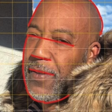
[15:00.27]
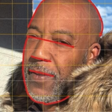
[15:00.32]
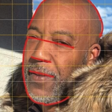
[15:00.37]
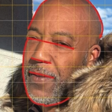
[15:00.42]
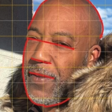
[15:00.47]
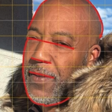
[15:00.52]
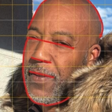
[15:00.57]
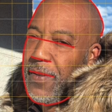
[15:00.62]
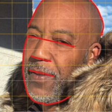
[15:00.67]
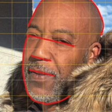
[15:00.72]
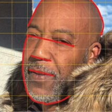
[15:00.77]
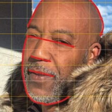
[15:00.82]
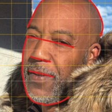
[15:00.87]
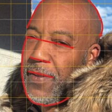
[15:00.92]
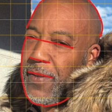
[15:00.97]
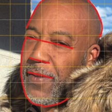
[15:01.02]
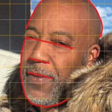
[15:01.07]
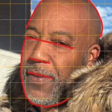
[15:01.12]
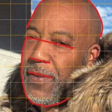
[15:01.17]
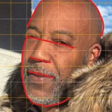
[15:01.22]

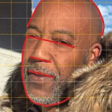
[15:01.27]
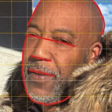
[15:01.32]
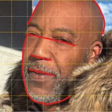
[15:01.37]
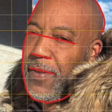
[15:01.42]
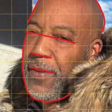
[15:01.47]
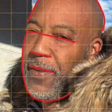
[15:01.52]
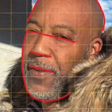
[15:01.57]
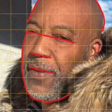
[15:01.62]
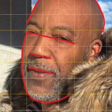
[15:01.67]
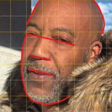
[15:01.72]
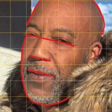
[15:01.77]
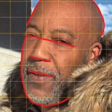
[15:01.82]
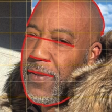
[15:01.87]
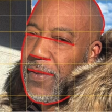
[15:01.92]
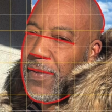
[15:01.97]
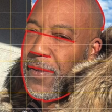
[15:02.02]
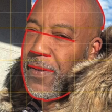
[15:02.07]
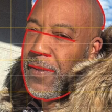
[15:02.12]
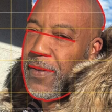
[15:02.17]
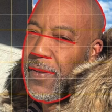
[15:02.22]
used
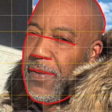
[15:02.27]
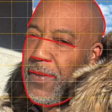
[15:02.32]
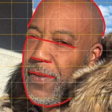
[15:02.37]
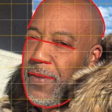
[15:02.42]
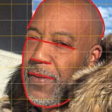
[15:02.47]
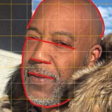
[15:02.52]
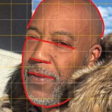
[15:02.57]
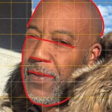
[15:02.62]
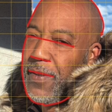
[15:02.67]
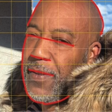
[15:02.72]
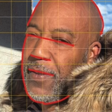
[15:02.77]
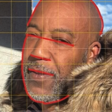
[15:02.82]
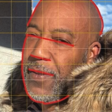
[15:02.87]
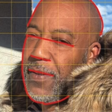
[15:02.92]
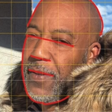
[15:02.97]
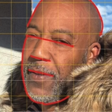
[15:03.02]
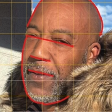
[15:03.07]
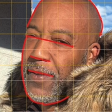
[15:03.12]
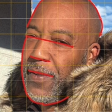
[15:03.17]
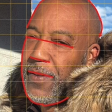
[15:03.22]
on any subject
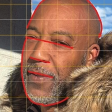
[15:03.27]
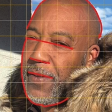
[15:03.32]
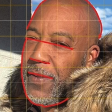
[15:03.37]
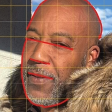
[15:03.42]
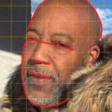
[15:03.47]
matter,